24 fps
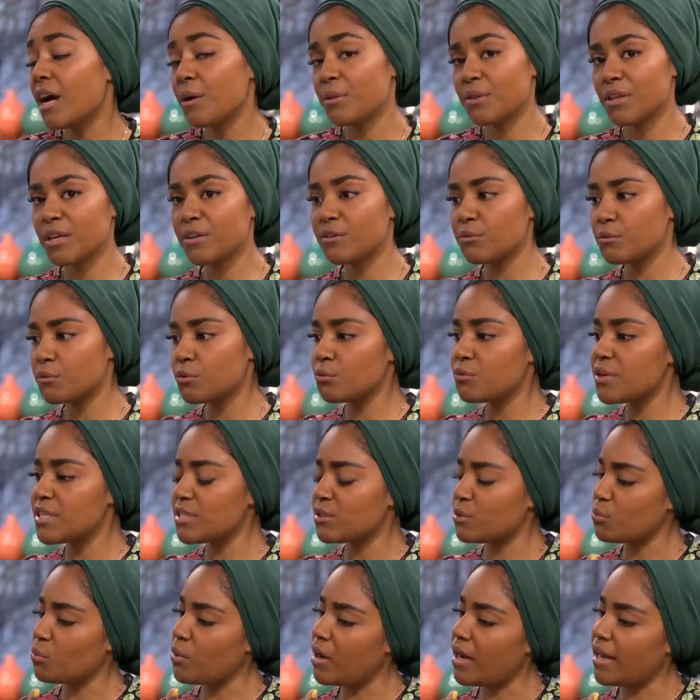Yeah, I think the
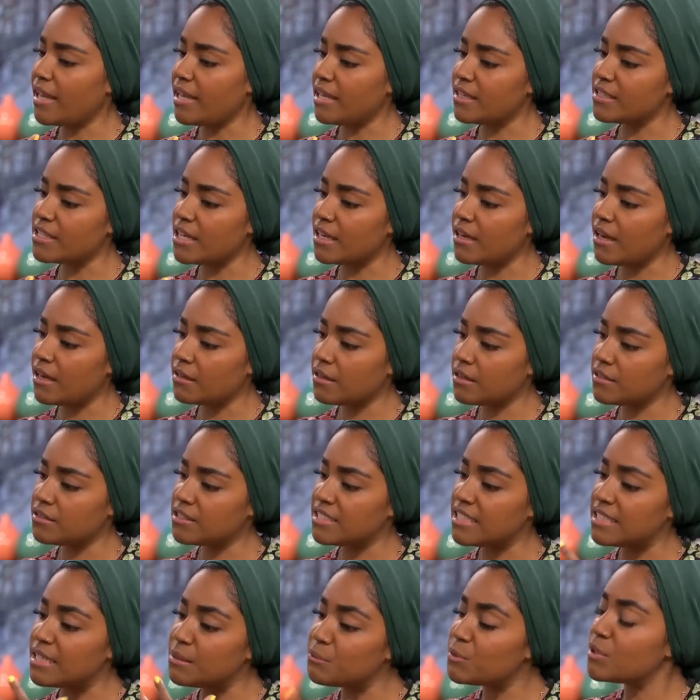reason why I, I
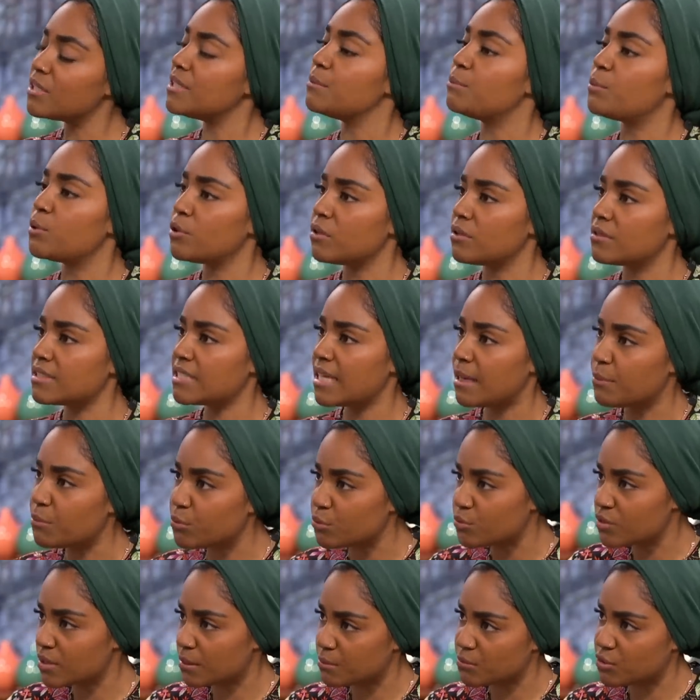deliberately put
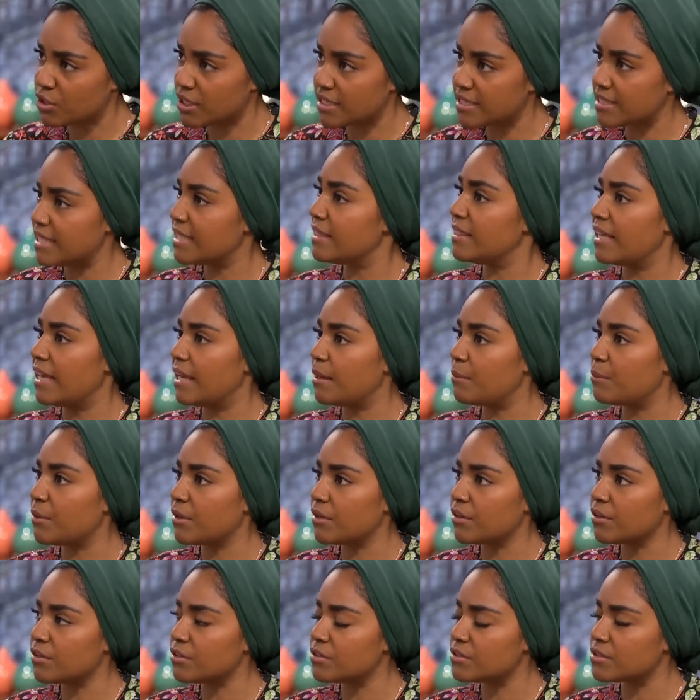taboo subjects in there,
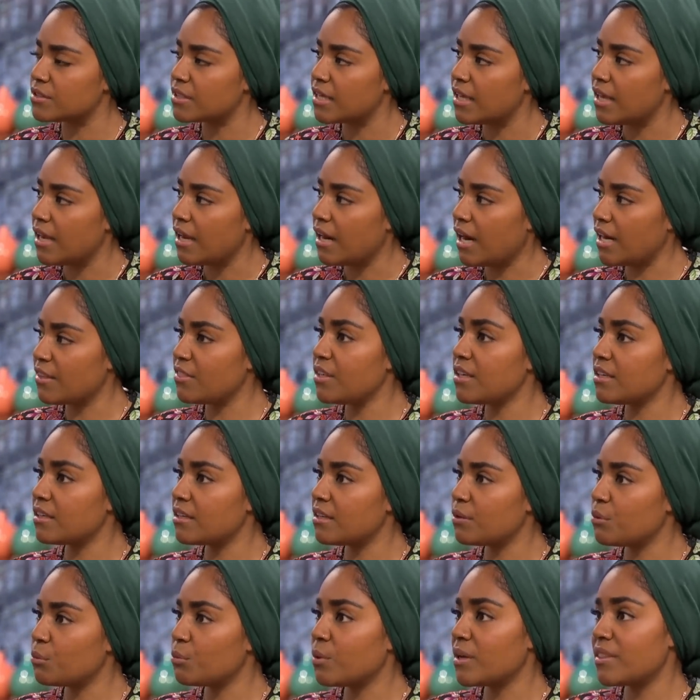because I
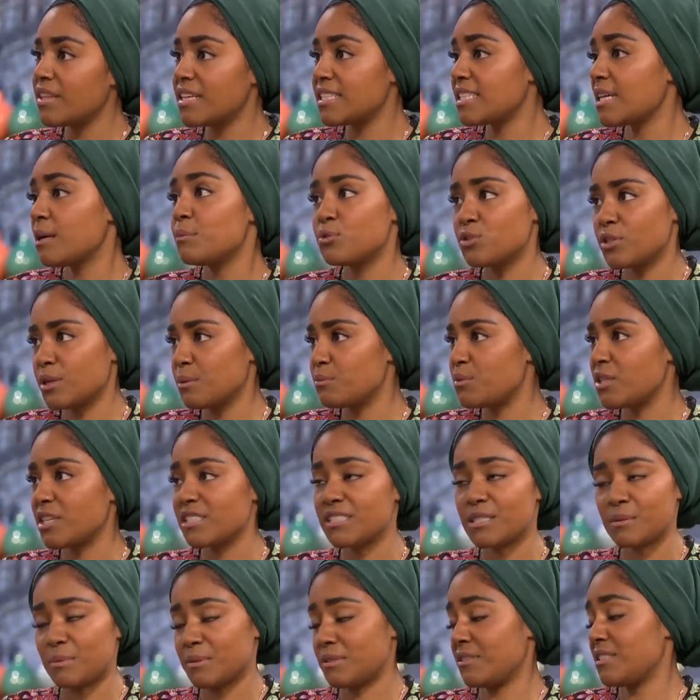think when they're taboo
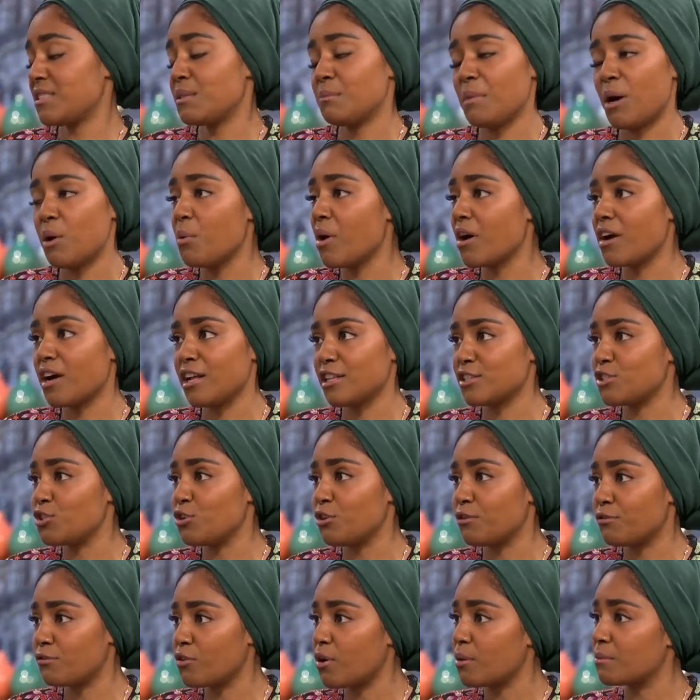subjects, it doesn't matter what culture
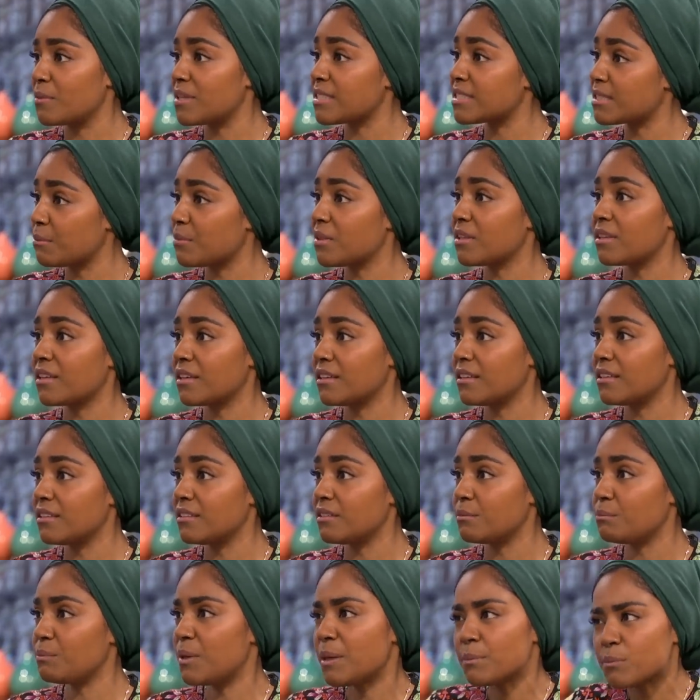you're from, mm. it's something that
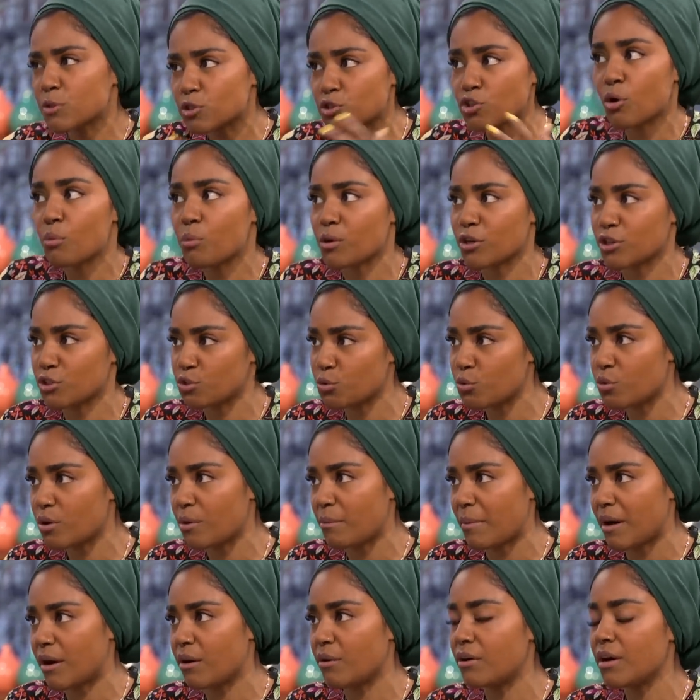people don't want to talk
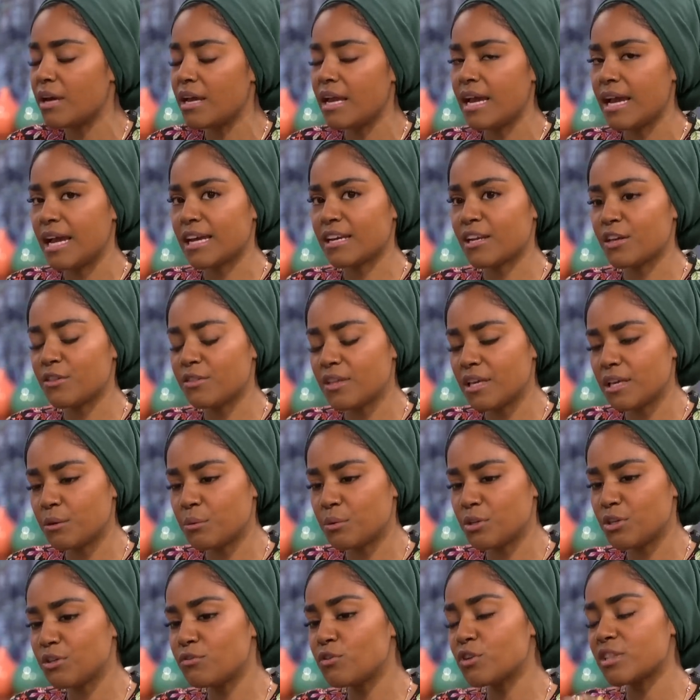about. And I think
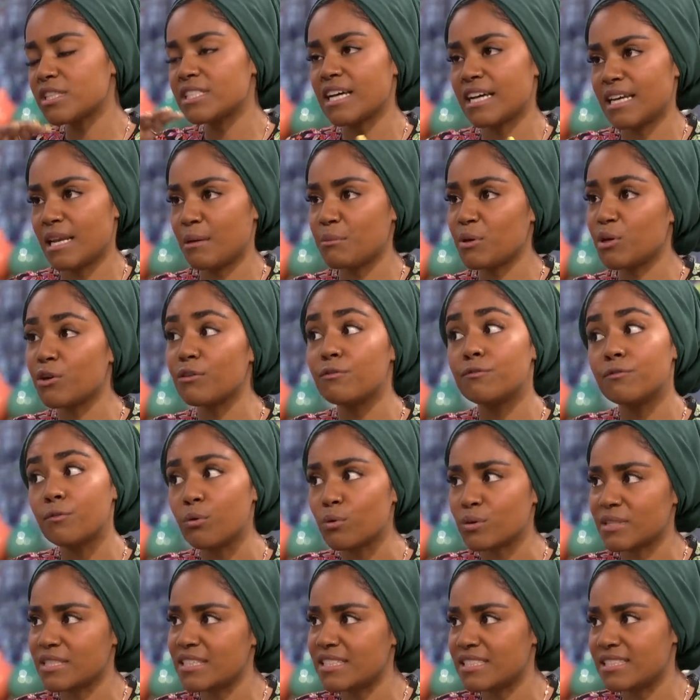when you've got the dynamic of
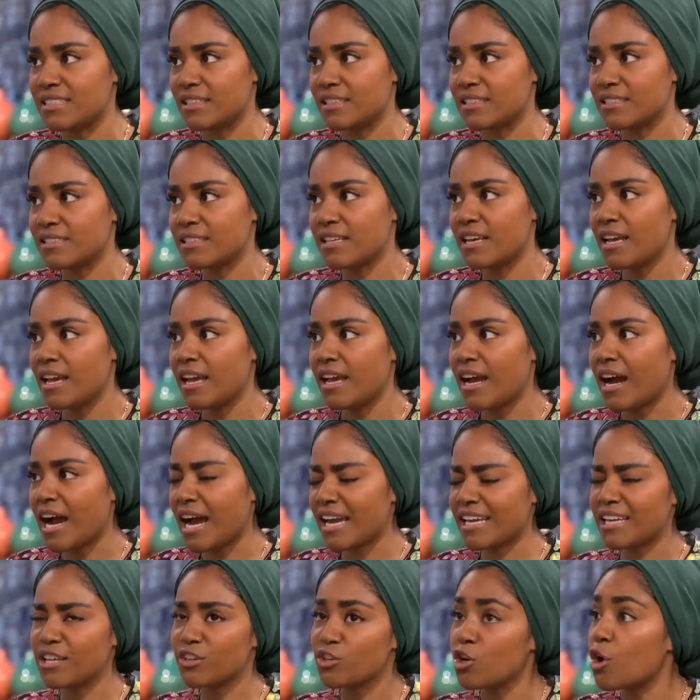four sisters,
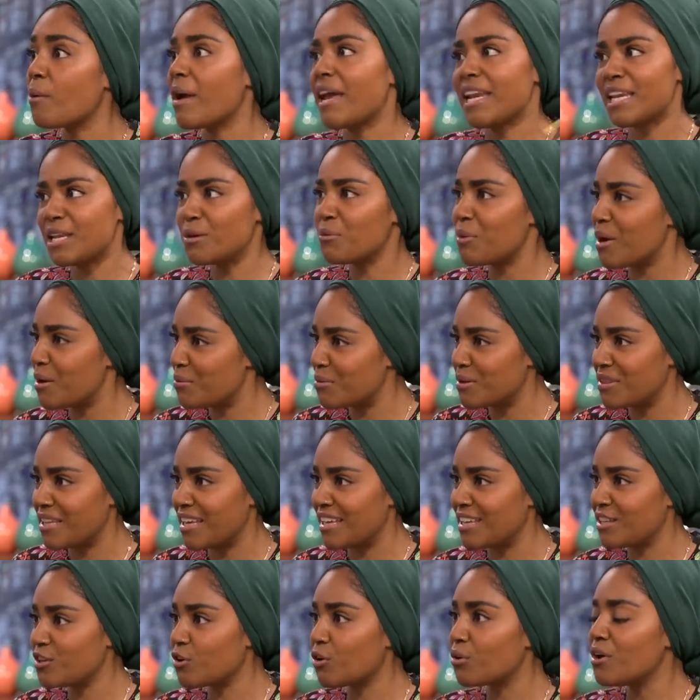I can go anywhere with
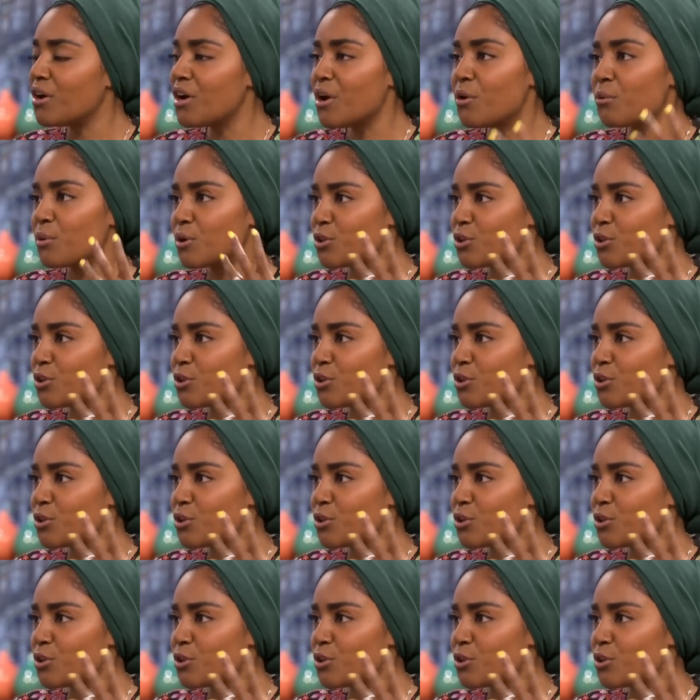it. You know, mm.